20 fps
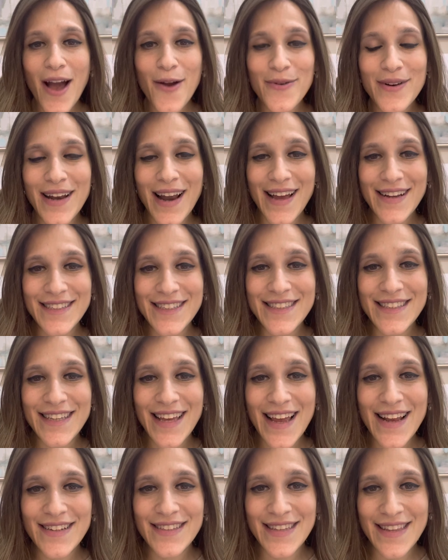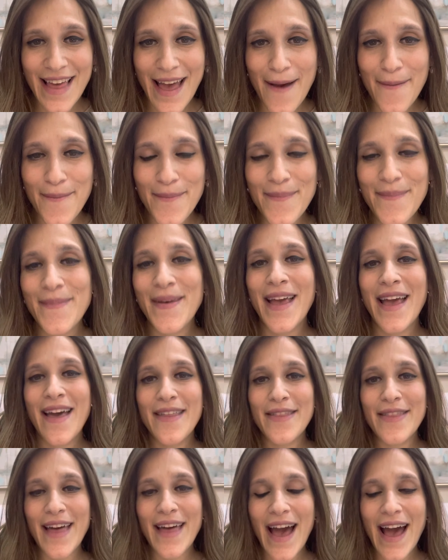would like to say to them
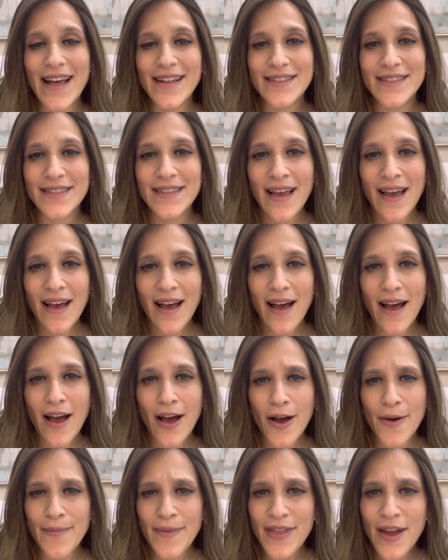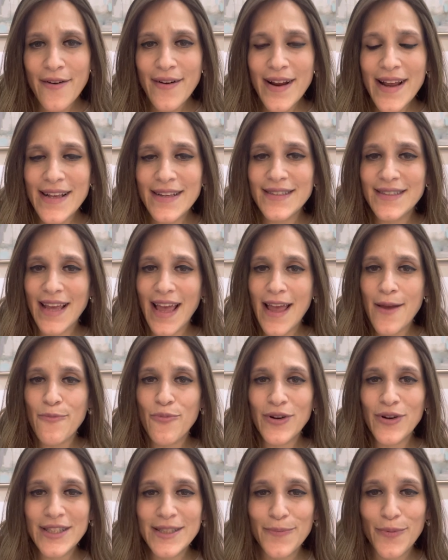that there is a
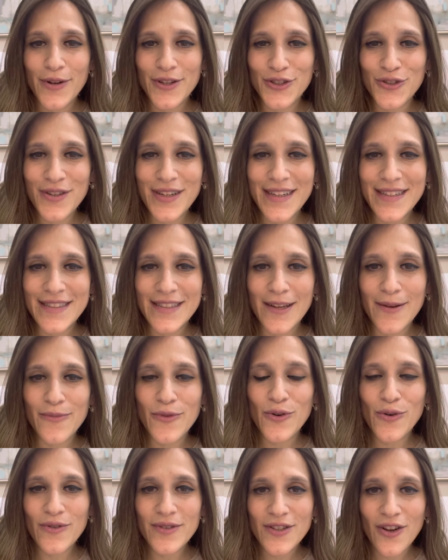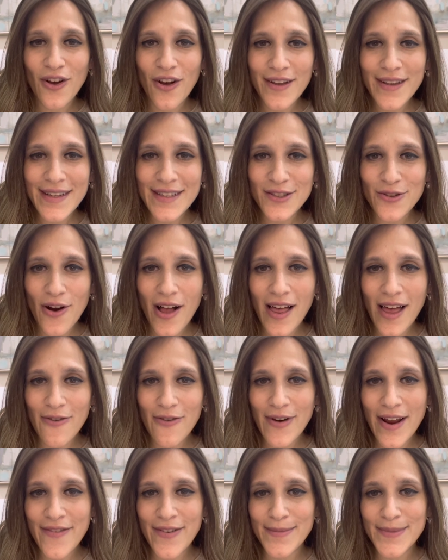principle in Judaism called Kol Yisrael
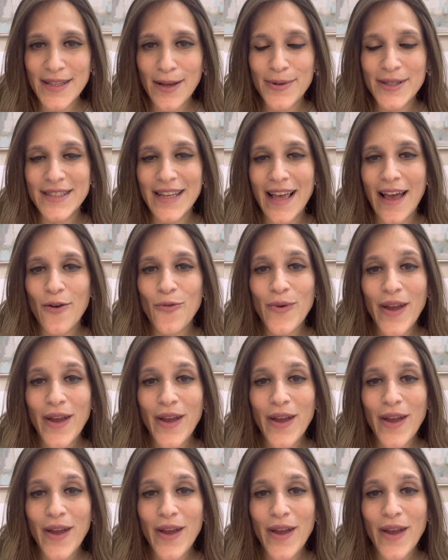Arevim Zeh B'zeh.